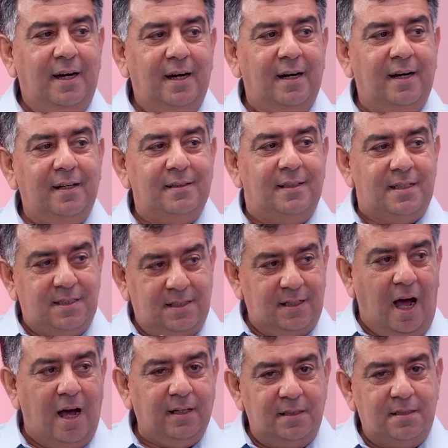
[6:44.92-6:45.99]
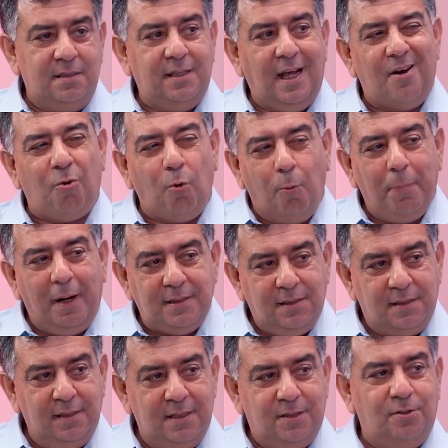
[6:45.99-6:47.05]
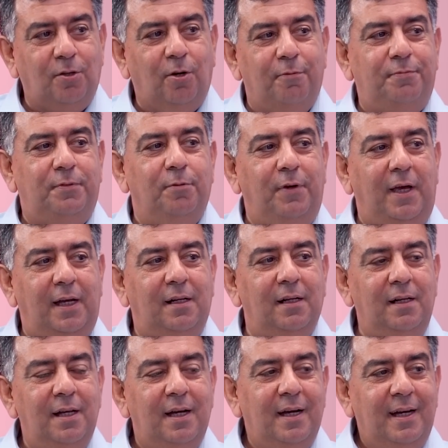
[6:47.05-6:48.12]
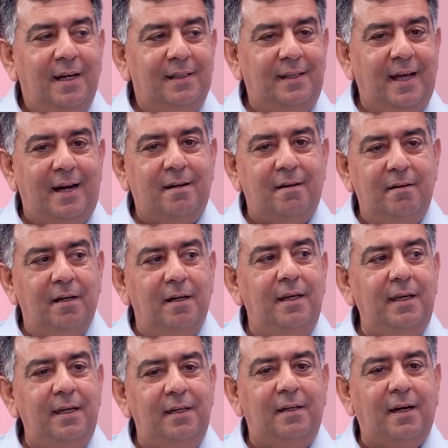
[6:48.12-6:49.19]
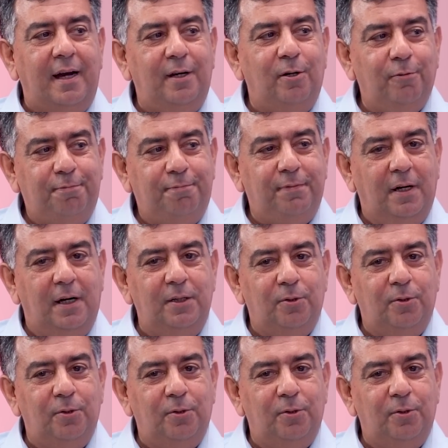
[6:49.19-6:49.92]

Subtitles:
the stance, that robustness of the vehicle that really kind of,